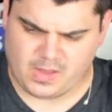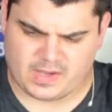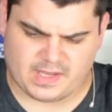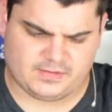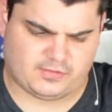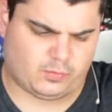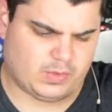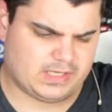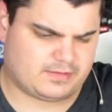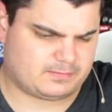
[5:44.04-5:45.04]
Okay, it's
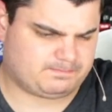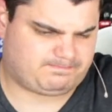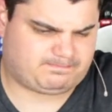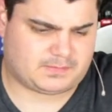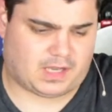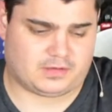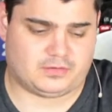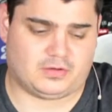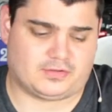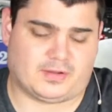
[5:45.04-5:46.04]
sweet. I don't
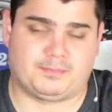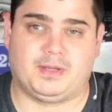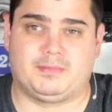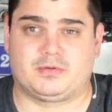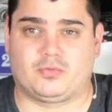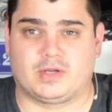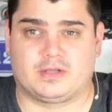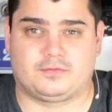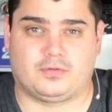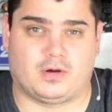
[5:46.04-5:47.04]
know, some people drink
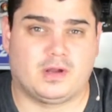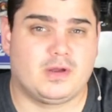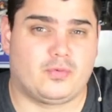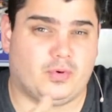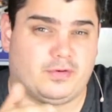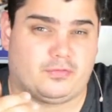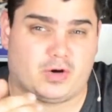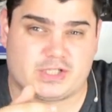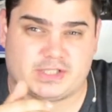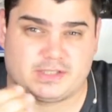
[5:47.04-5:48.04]
it for
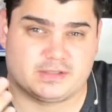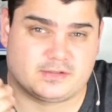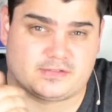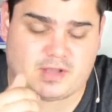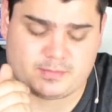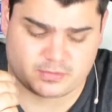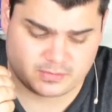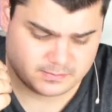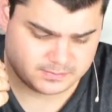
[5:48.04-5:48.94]
refreshing in the summer.